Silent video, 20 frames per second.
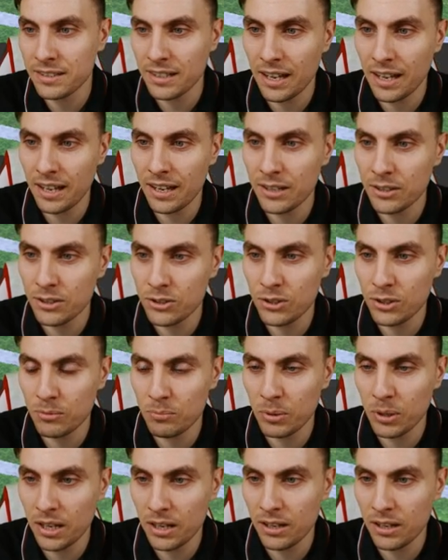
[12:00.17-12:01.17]
uh, it should
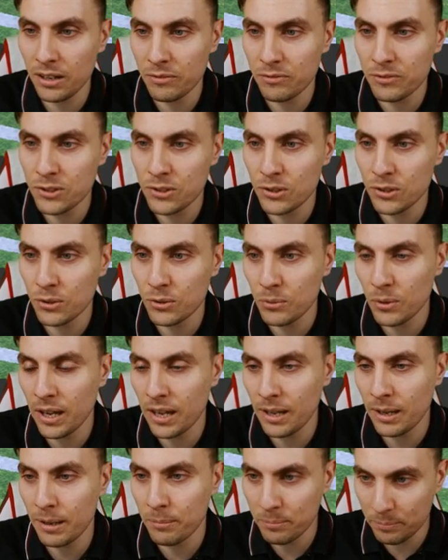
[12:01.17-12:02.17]
be enough to
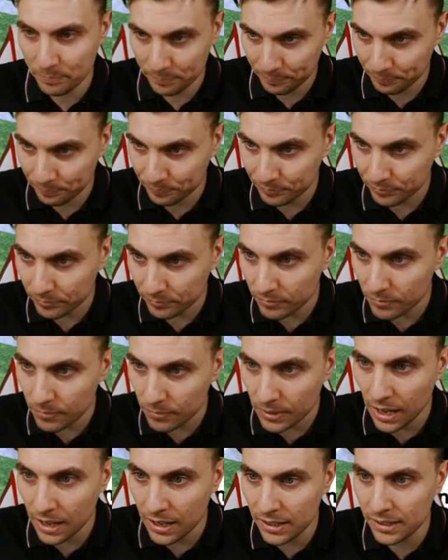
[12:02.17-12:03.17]
um,
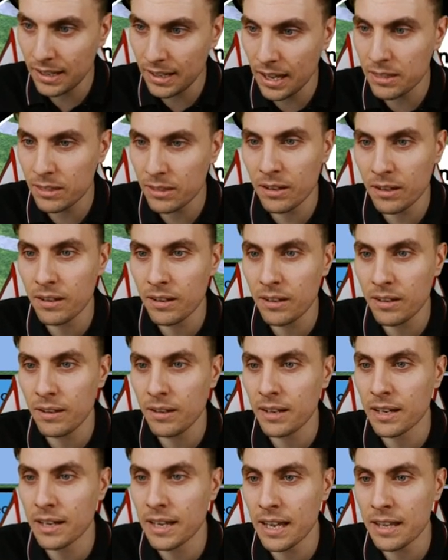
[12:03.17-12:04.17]
get the
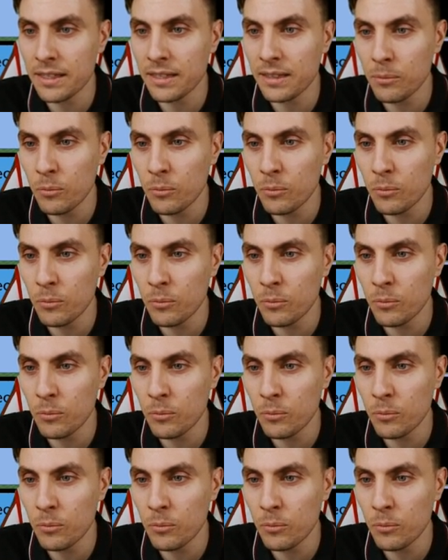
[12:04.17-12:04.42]
get the